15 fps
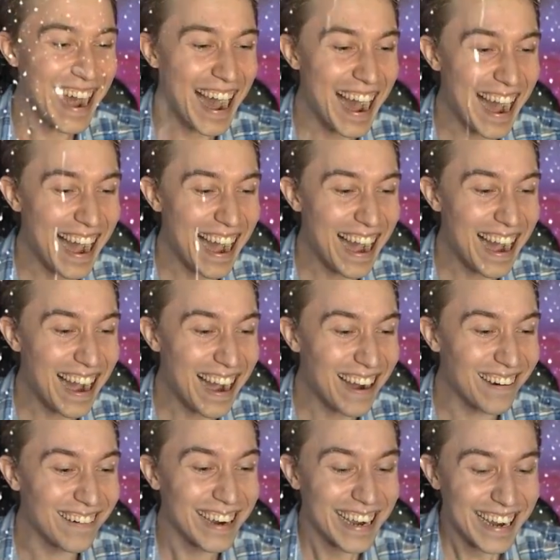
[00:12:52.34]
I'm
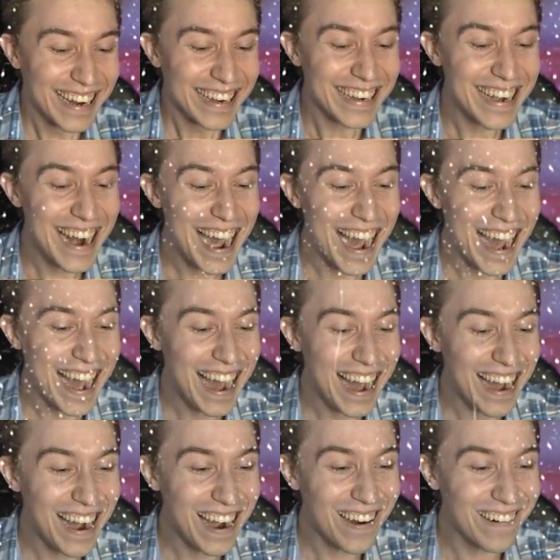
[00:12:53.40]
gonna lose! No!
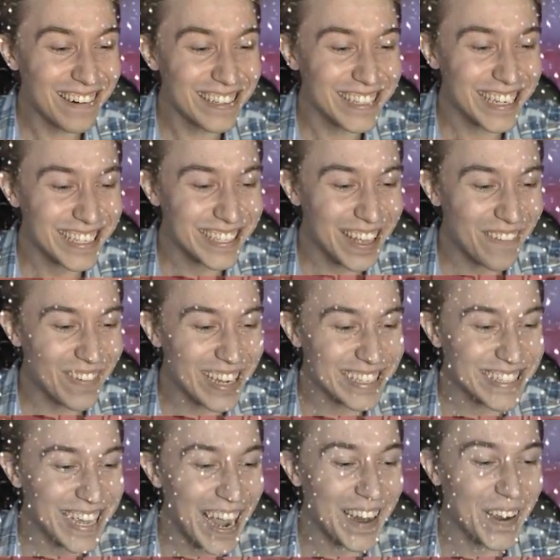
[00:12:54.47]
No! Just let me
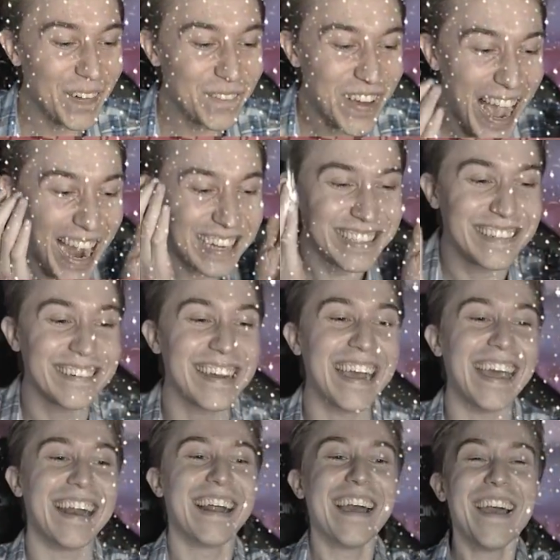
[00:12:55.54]
cycle back to
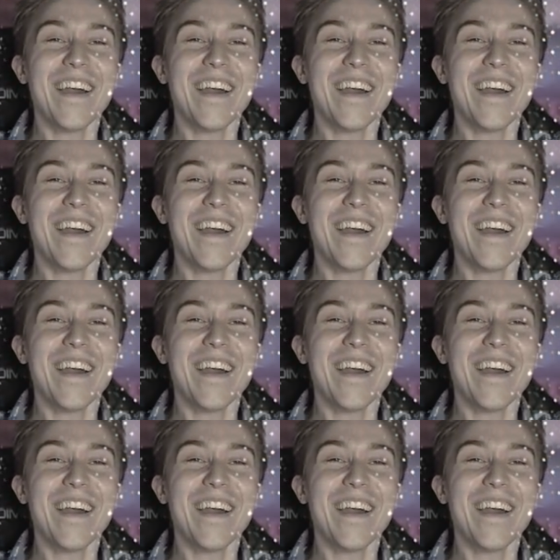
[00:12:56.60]
it!